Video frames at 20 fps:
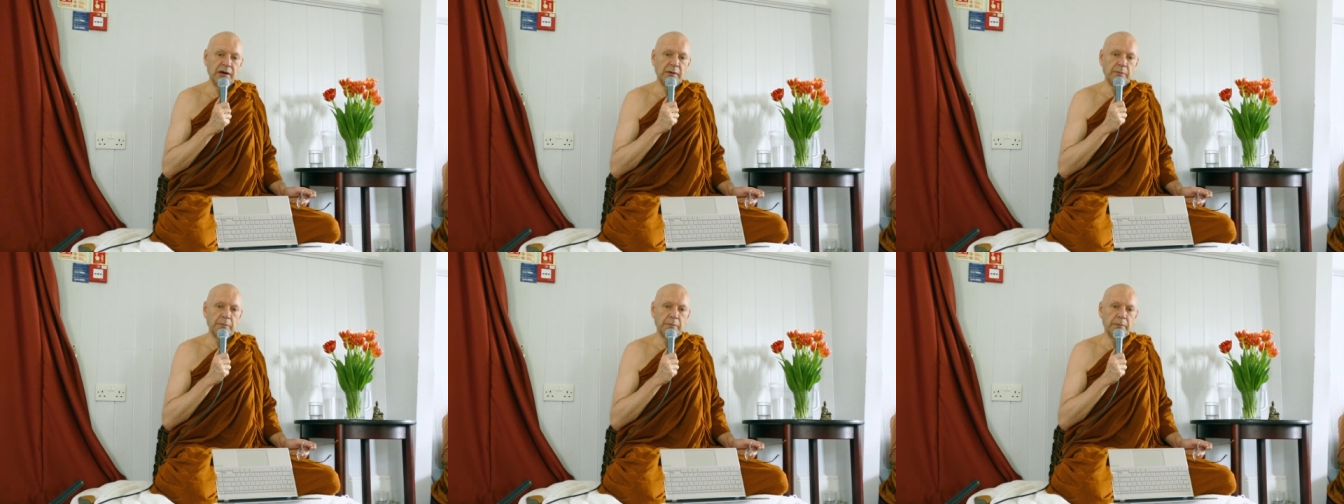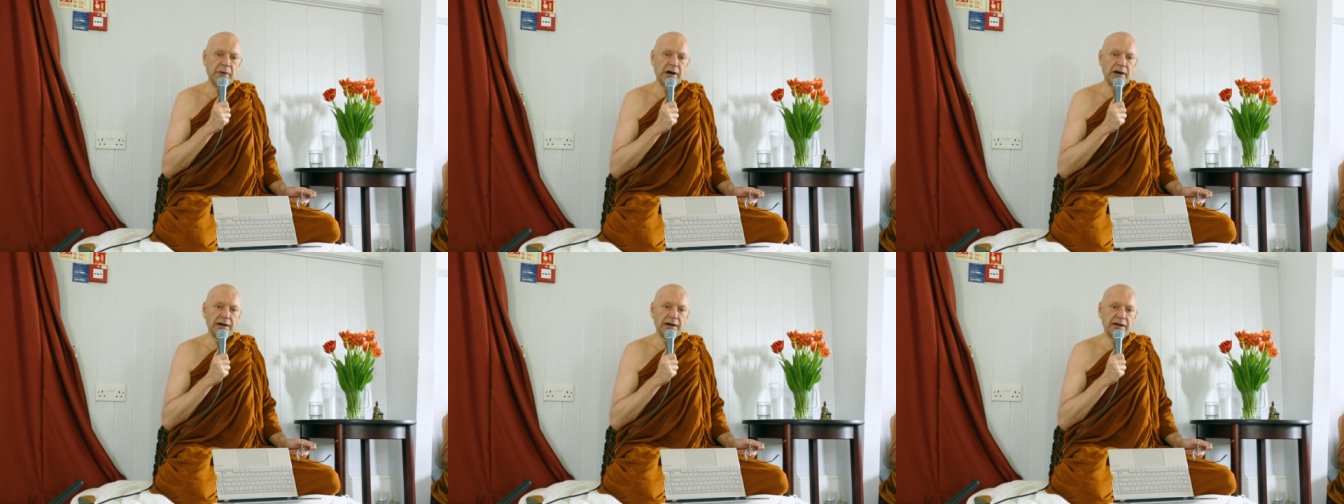
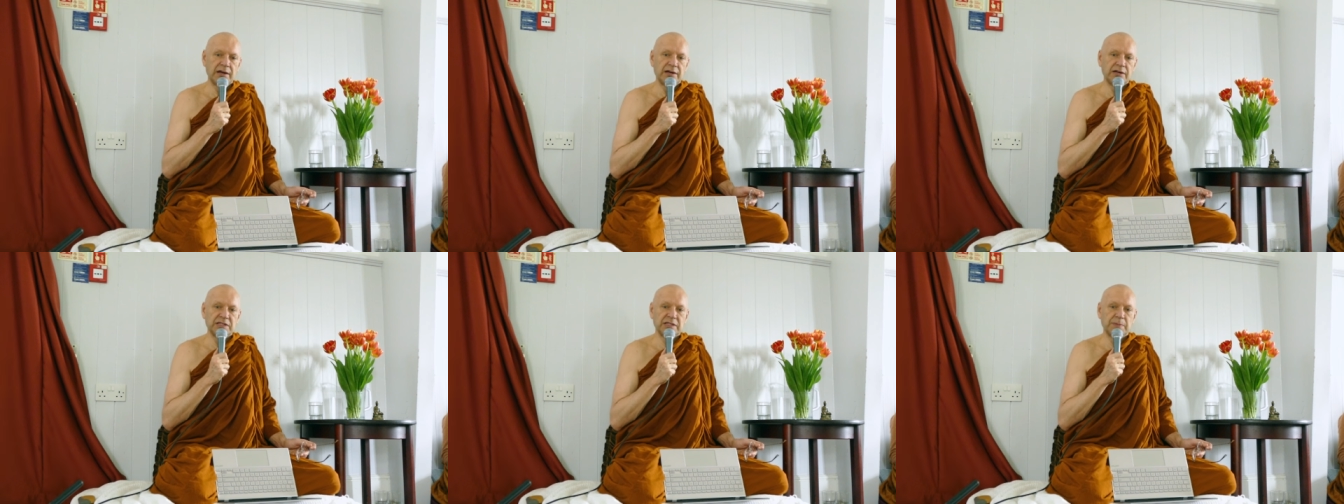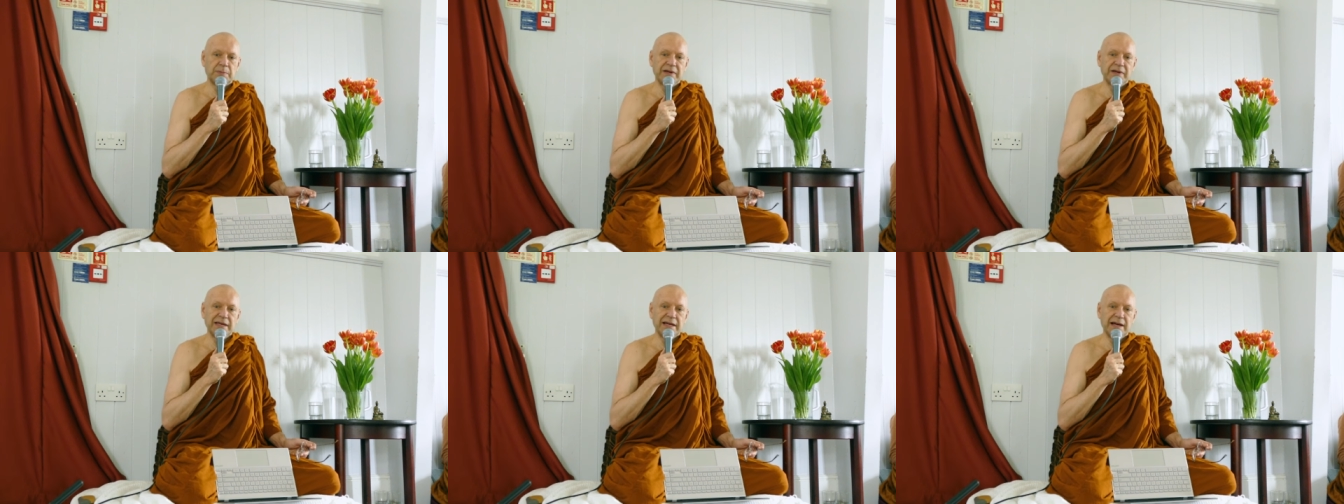monk
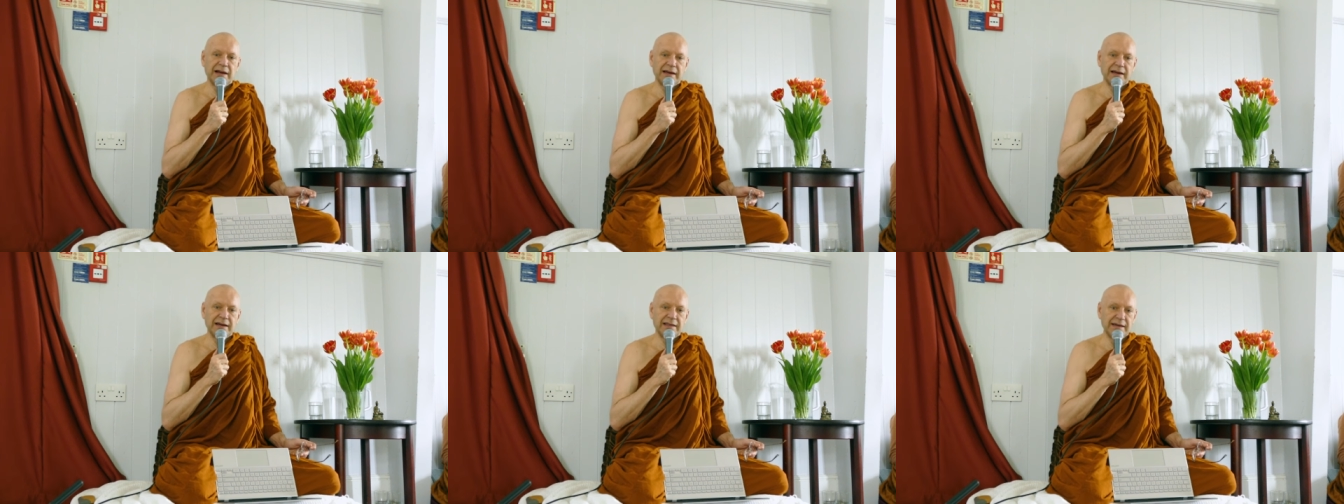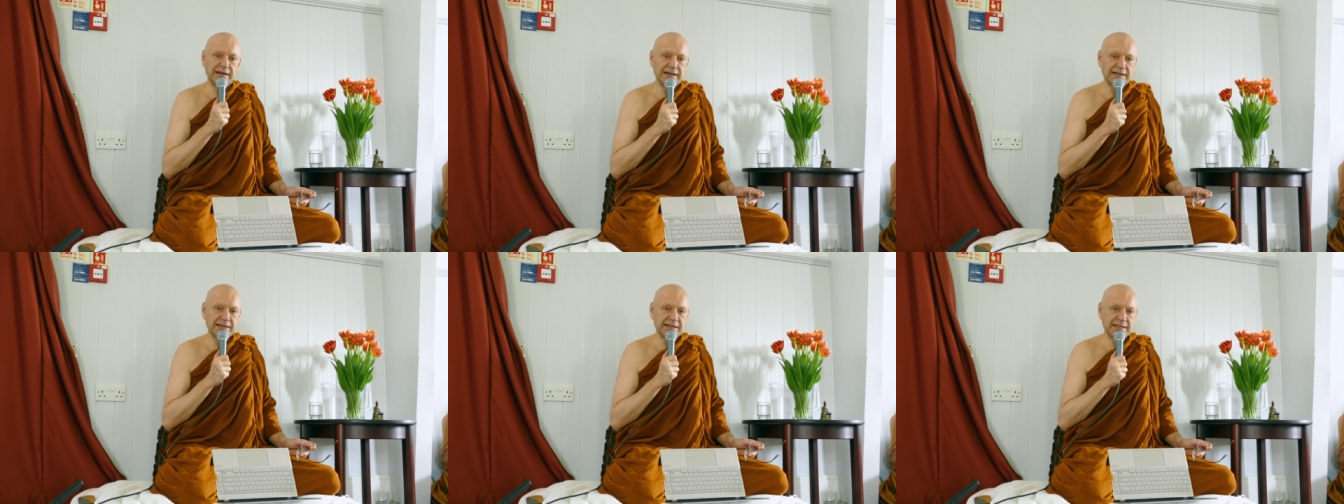speak like
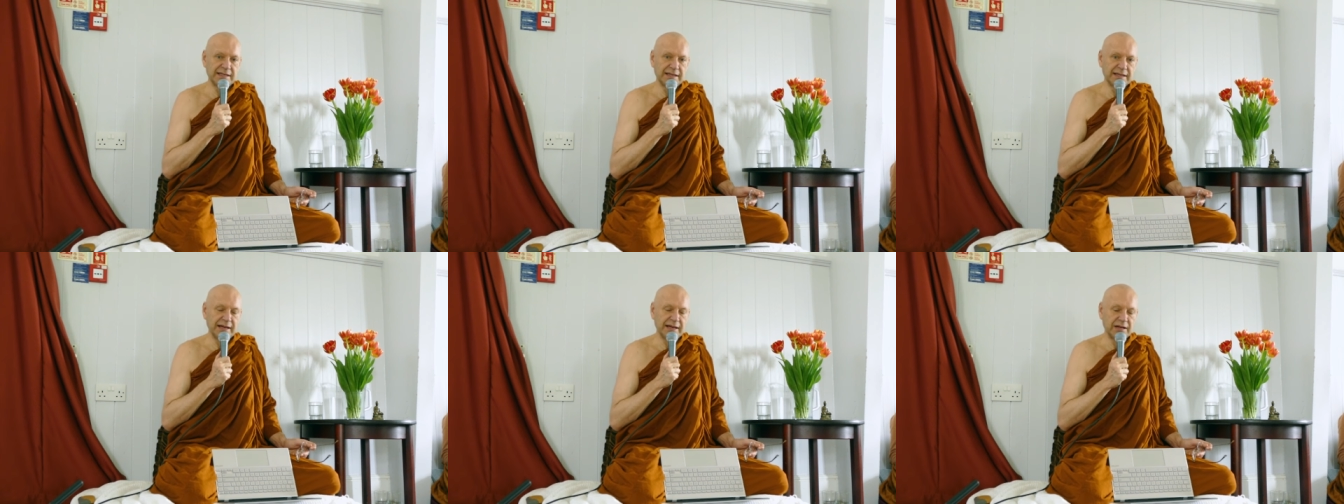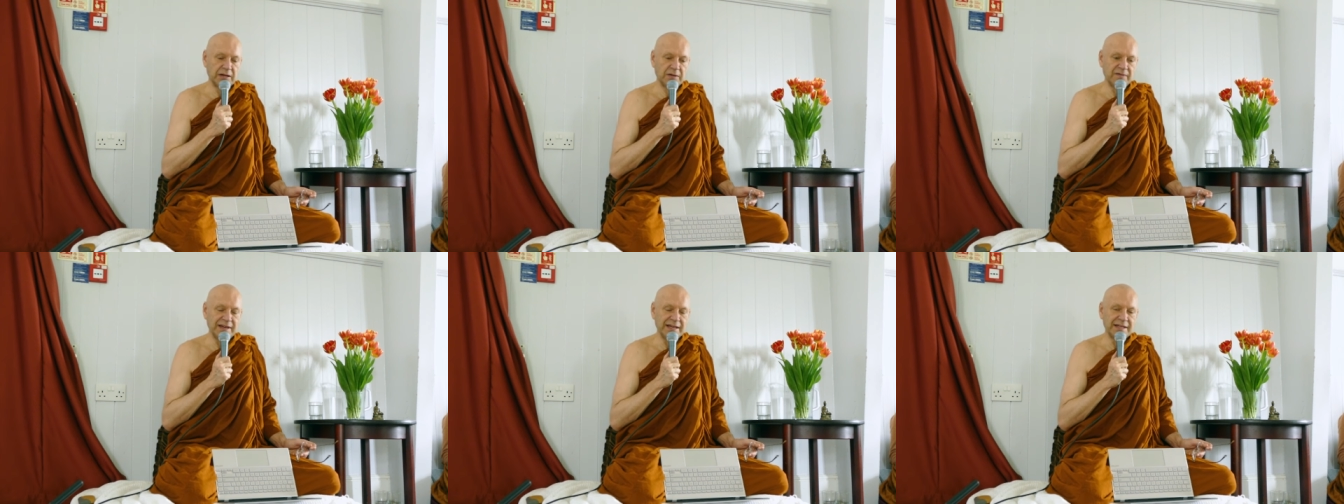this and
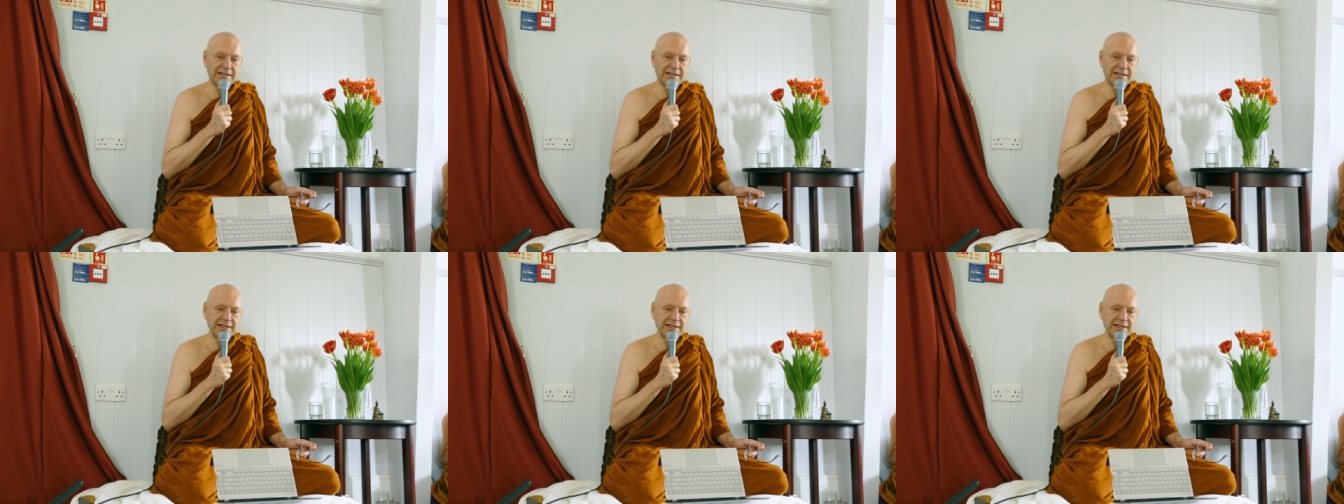kind of